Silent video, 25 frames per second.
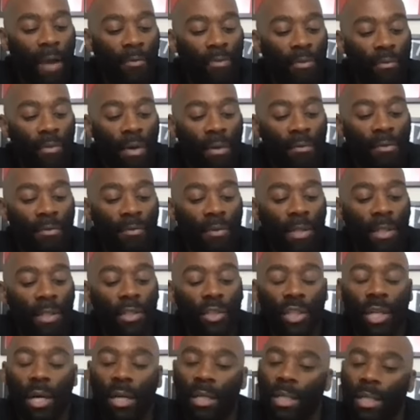Alfred Rutherford,
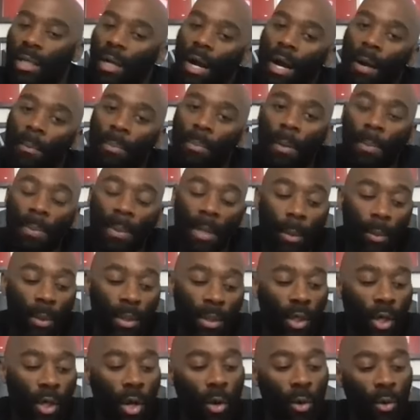and Charlie Carter popping up
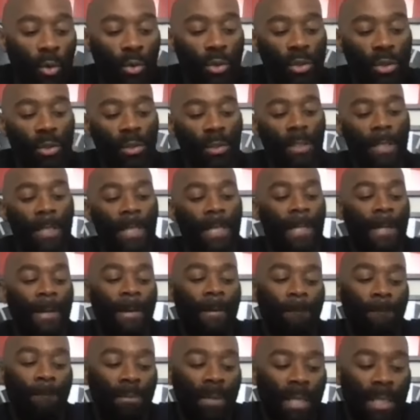with the goals.
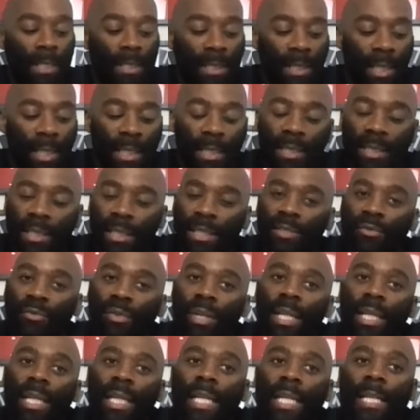It's, it's, it's
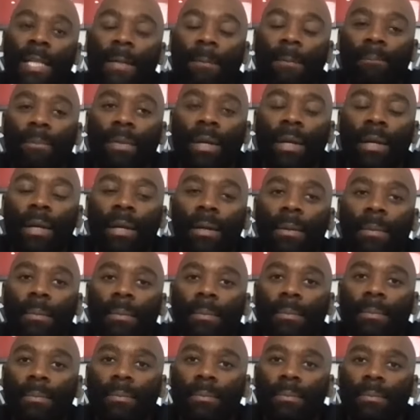really
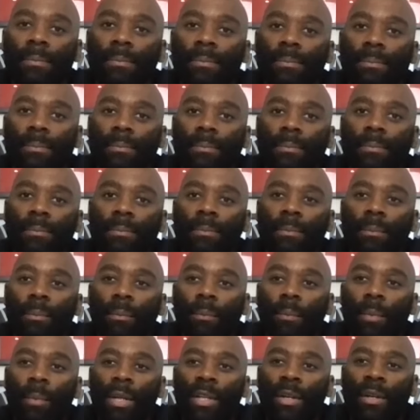um,
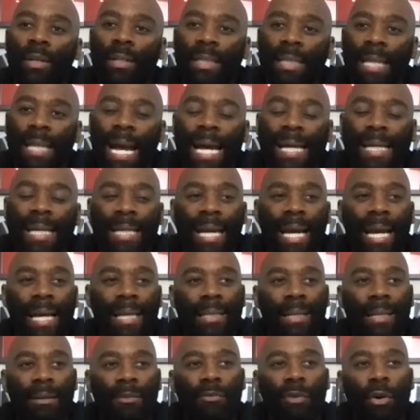when you're down
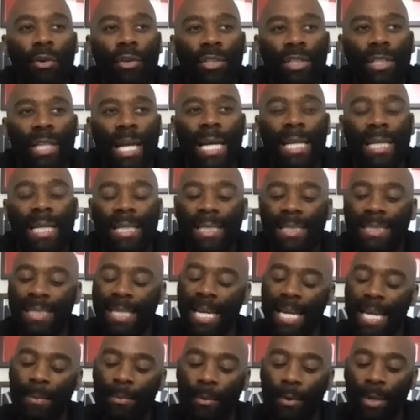at the wrong side of the
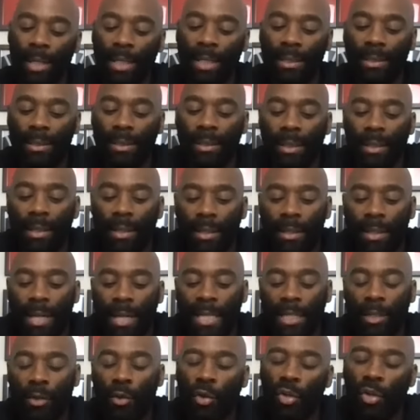table and
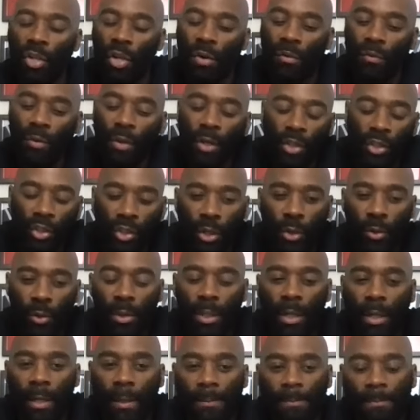kind of looking over your
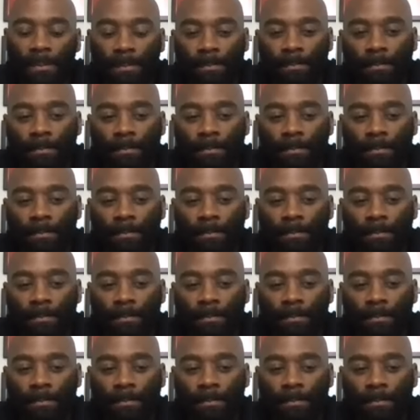shoulder,